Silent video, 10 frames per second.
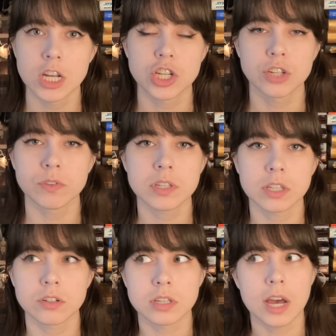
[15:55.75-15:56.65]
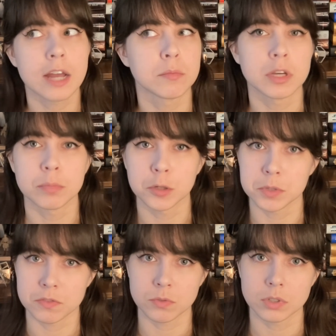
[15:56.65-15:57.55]
she feels like there's got to be a
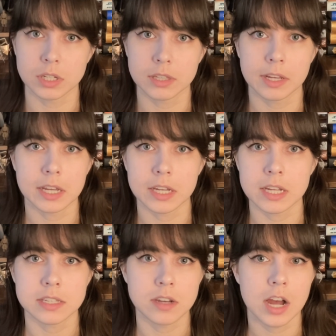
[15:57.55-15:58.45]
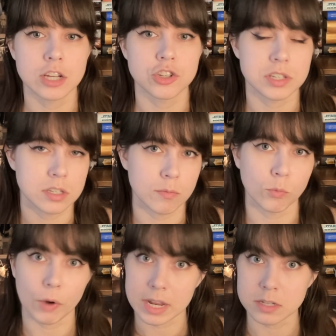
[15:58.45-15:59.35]
purpose for it. Like, it's not just some
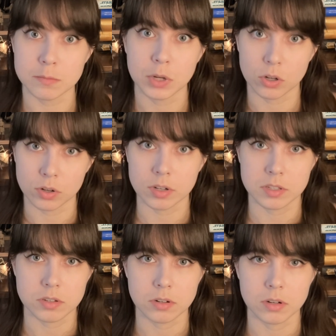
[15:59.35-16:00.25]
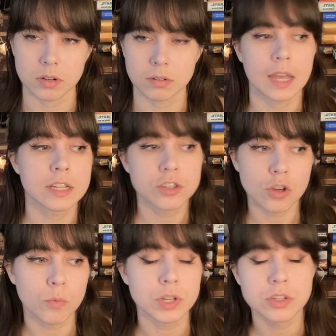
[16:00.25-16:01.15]
random occurrence to her. And
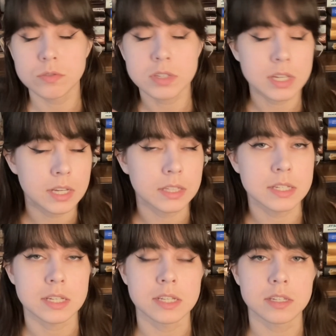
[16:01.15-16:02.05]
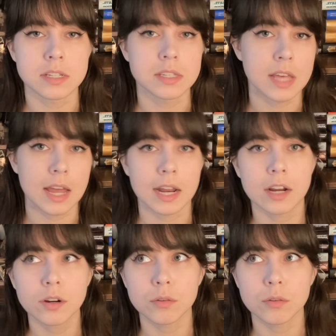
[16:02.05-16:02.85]
so we do see in this instance that Hera